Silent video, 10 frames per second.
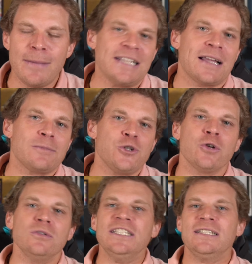many times you
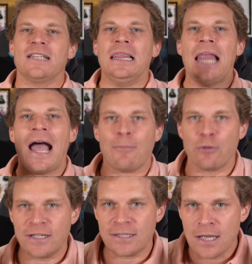don't need this
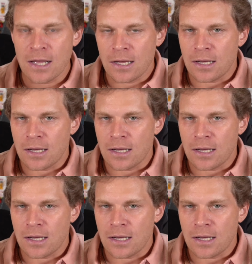elaborate